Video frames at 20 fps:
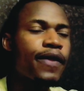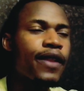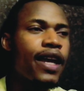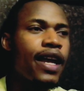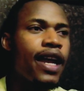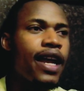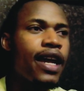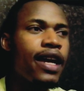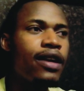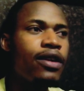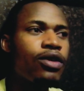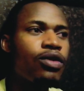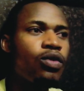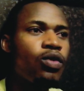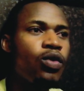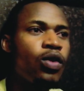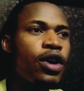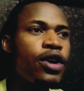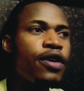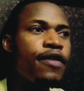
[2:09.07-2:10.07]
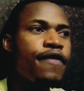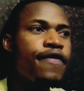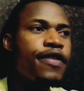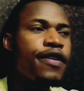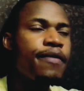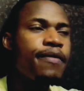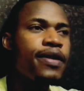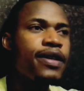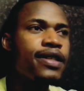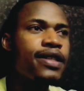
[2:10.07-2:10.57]
And one of
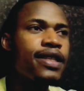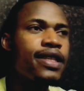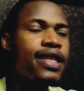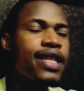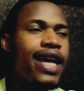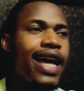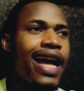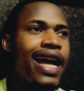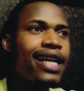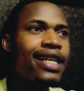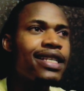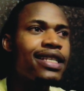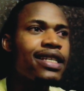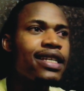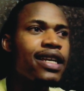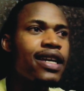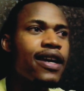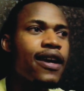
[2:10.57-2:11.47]
them is that